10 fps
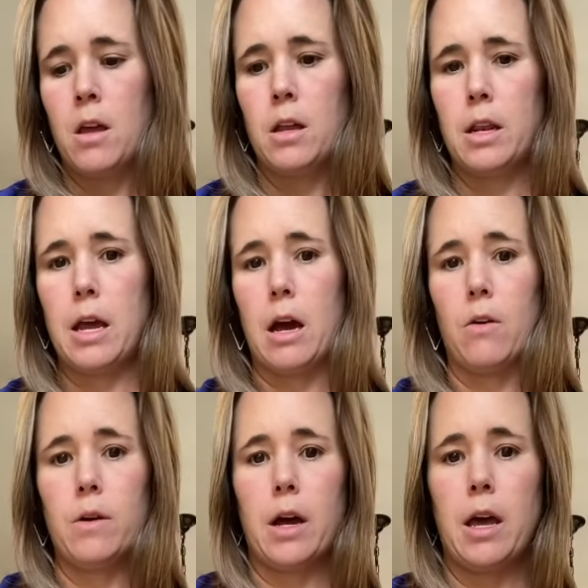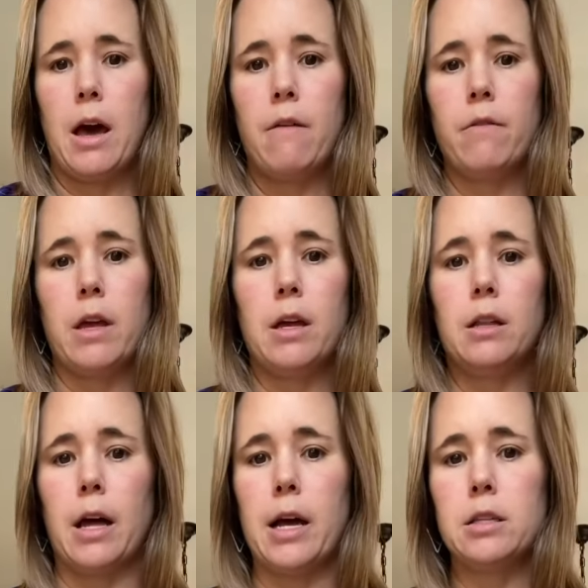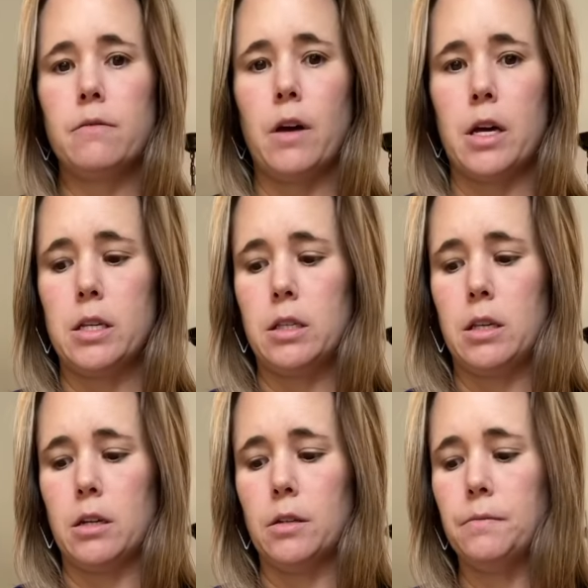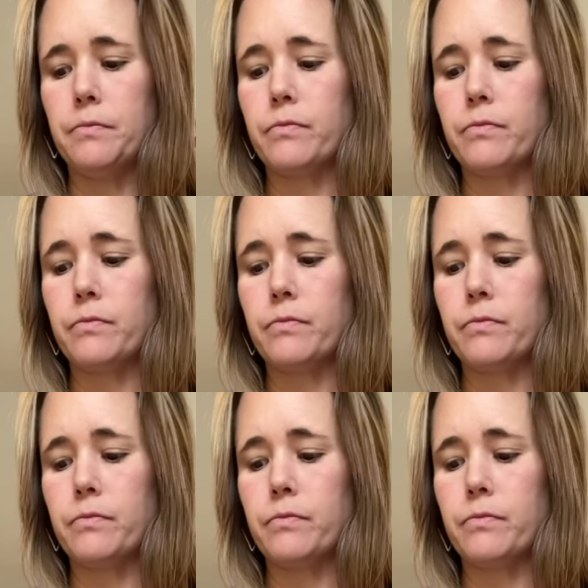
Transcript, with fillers: Now I have a glass of ice here